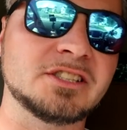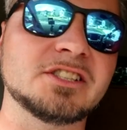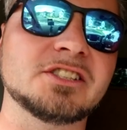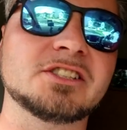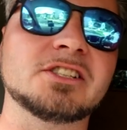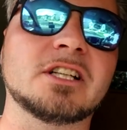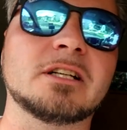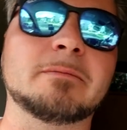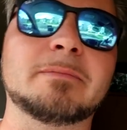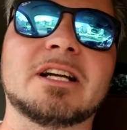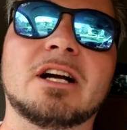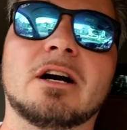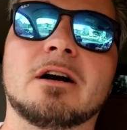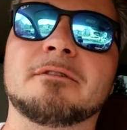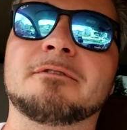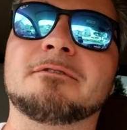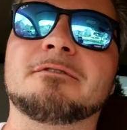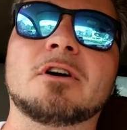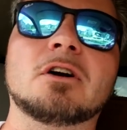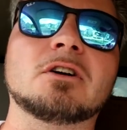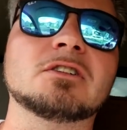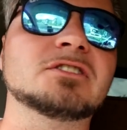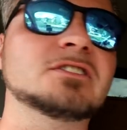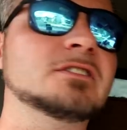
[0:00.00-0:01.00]
This is going to be our
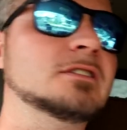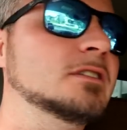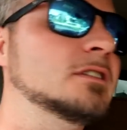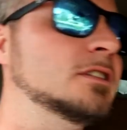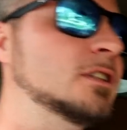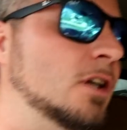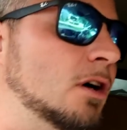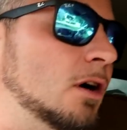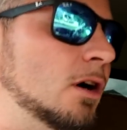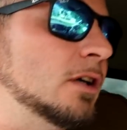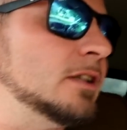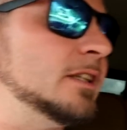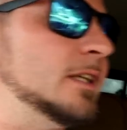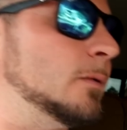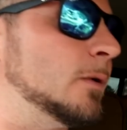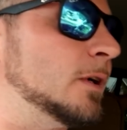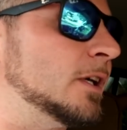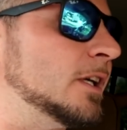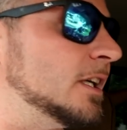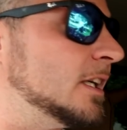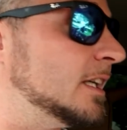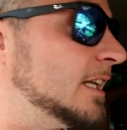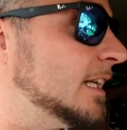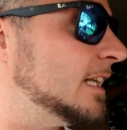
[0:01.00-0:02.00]
first yard that
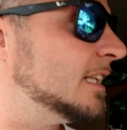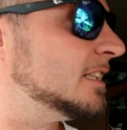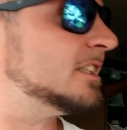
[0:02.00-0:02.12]
we're going to